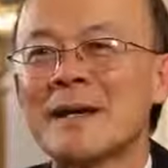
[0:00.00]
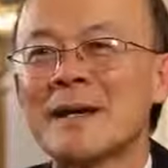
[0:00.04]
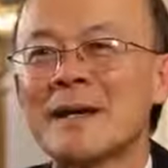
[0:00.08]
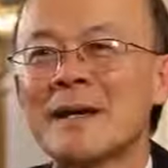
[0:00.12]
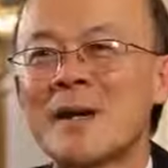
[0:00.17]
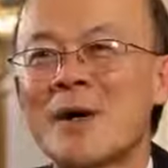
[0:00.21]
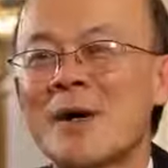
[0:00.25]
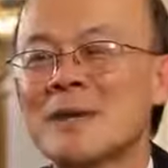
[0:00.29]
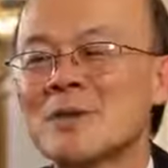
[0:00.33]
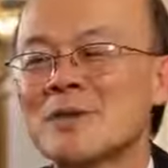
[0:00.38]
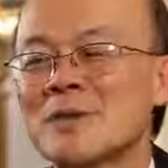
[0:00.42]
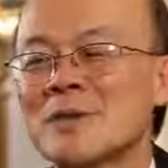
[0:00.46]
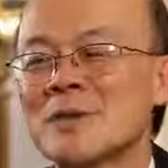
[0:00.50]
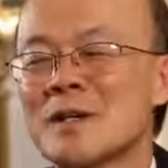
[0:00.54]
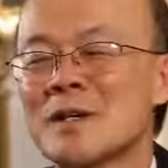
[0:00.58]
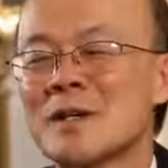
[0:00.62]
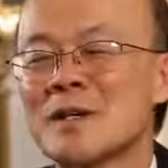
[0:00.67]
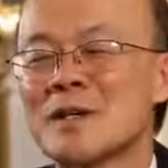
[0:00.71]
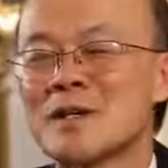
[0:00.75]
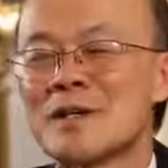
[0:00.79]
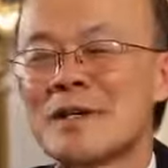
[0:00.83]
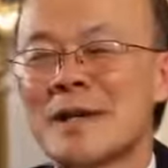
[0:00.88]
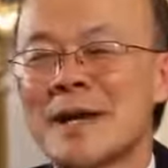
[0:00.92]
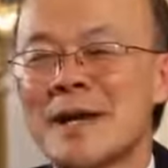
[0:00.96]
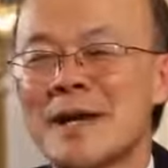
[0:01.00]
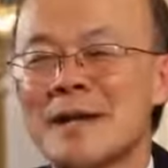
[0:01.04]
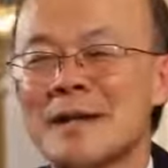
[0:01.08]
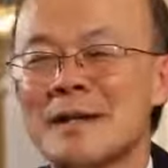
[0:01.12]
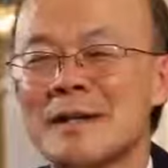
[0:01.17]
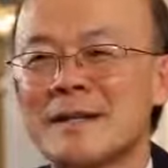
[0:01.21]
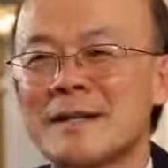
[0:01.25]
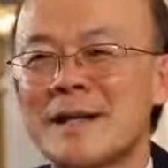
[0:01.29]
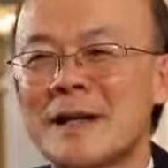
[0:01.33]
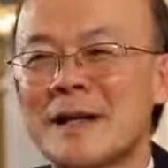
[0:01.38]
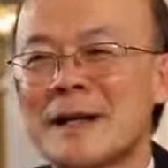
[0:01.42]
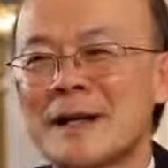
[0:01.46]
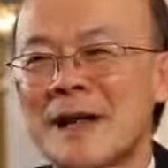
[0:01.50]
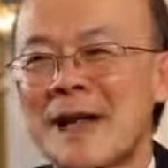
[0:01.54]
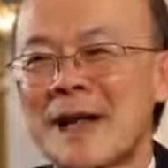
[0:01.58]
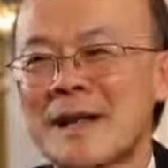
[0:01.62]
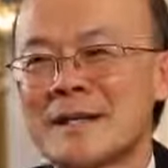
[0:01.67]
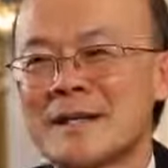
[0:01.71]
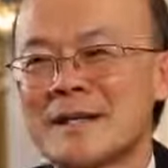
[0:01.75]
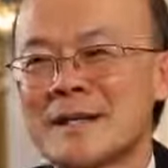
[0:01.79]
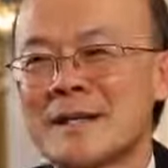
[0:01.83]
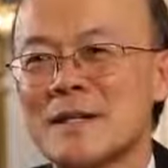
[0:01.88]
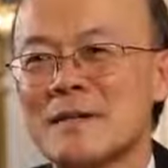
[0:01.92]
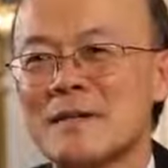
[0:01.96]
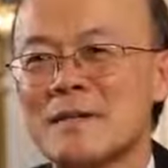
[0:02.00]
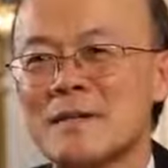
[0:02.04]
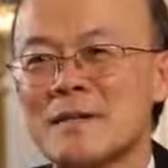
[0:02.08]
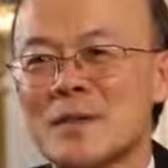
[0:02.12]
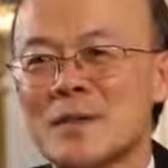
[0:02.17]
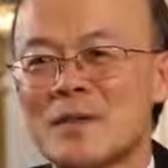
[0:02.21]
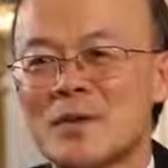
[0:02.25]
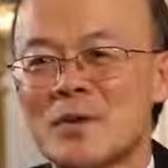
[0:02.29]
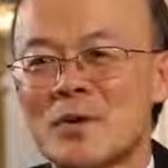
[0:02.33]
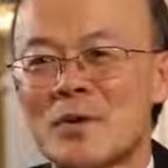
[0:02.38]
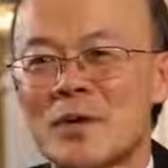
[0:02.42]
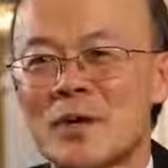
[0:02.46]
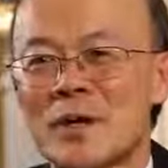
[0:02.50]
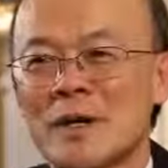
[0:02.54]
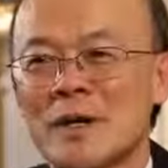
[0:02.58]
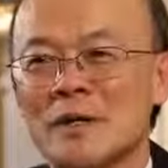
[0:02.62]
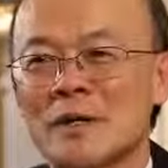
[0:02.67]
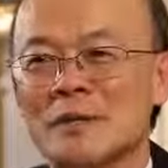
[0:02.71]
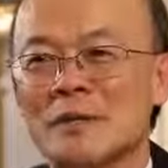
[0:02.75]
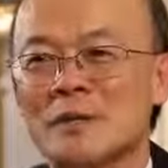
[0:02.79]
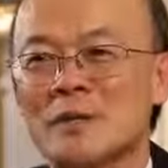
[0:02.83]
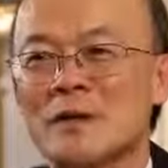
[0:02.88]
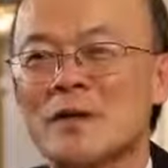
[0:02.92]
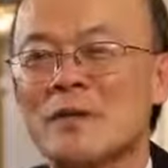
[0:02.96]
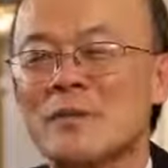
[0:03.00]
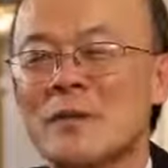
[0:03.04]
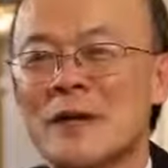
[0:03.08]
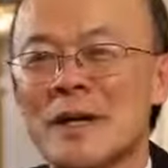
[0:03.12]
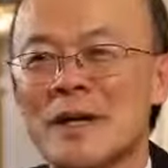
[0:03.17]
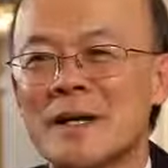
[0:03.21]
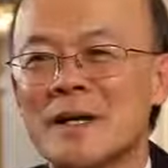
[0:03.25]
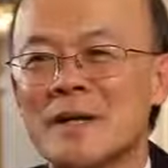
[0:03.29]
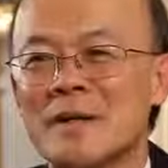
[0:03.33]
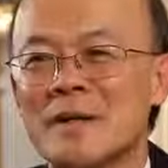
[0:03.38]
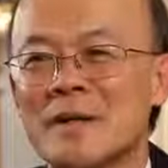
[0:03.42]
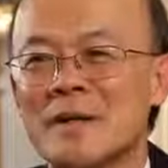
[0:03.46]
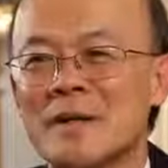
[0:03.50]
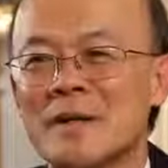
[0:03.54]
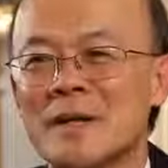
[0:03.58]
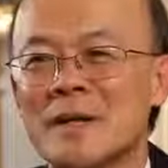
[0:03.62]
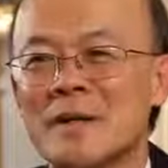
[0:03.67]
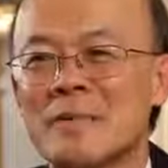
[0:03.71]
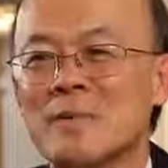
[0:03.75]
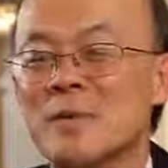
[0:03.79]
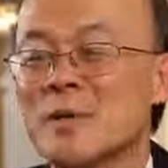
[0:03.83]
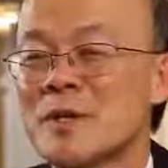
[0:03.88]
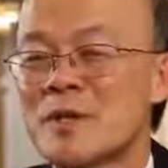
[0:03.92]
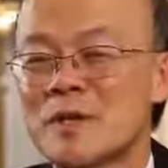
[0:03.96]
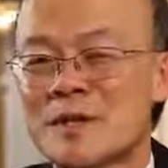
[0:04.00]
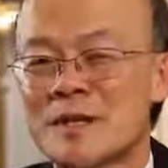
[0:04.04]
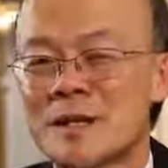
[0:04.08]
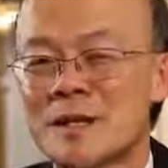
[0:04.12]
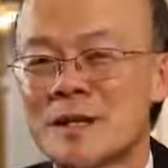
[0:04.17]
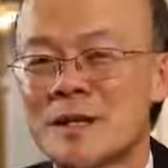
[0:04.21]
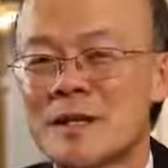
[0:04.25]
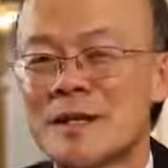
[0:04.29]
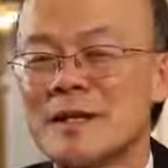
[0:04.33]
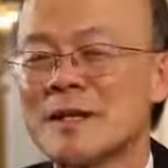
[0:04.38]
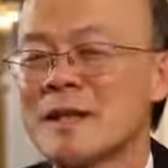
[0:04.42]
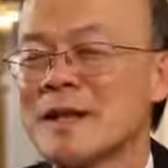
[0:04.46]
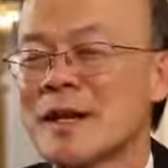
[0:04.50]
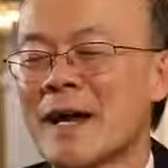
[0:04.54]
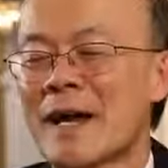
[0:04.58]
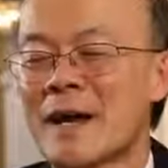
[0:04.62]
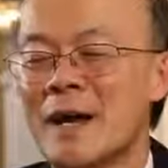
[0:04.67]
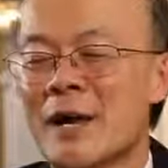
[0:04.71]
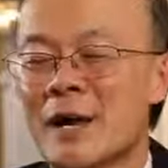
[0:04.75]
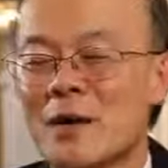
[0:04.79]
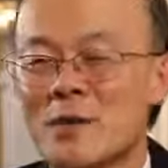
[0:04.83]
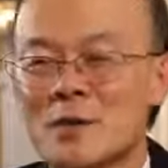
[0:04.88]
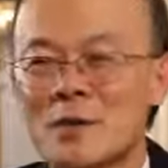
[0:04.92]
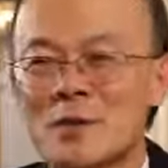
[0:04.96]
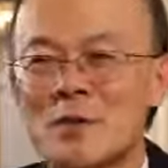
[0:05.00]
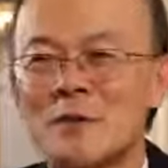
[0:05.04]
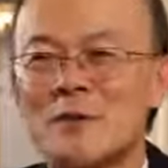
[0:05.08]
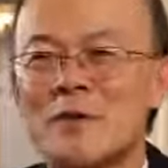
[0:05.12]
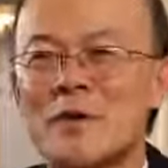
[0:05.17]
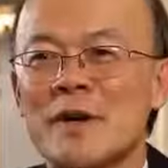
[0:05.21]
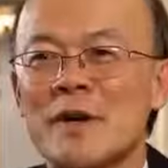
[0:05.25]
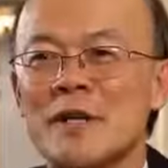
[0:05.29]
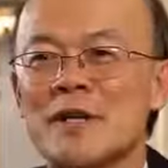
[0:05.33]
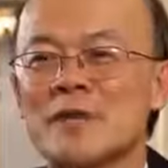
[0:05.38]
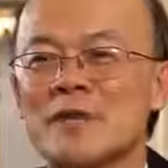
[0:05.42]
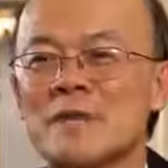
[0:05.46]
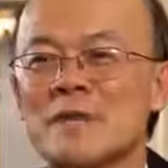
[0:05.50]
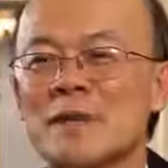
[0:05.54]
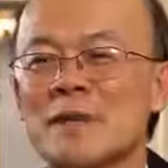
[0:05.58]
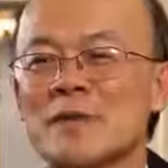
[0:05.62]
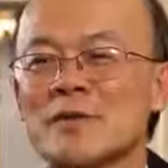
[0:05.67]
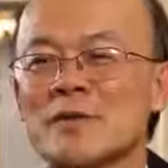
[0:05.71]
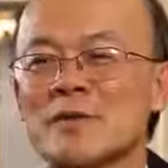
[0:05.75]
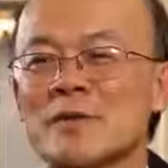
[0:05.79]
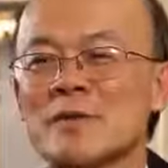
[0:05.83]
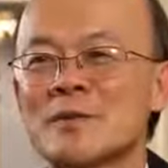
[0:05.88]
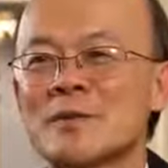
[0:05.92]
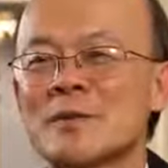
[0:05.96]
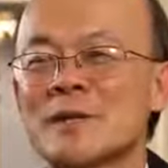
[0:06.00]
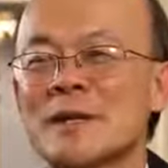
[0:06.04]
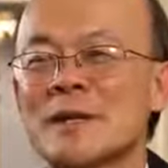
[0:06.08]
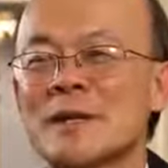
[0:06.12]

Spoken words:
It also contains the Alaskan fish oil, omega-3, pristine, and also very special.